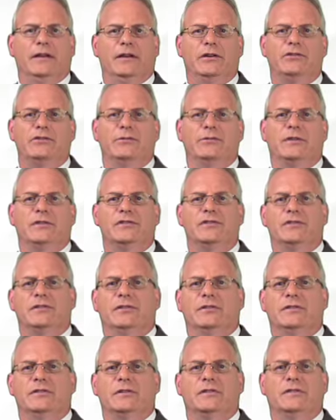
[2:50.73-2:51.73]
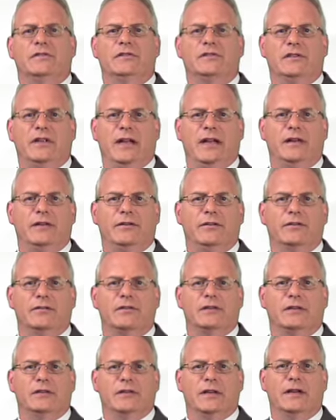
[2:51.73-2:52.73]
issued a series of standards
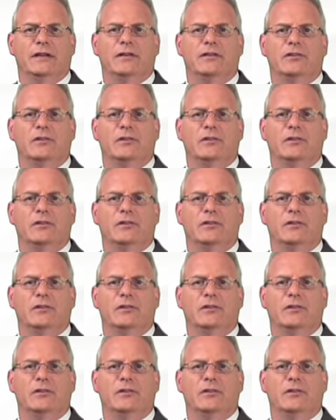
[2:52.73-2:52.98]
intended